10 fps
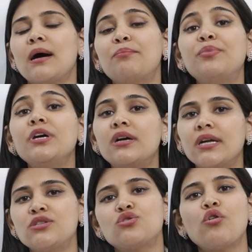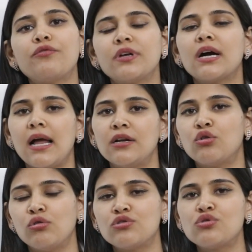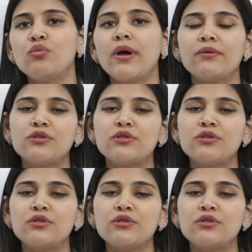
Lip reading: appearance of the color also.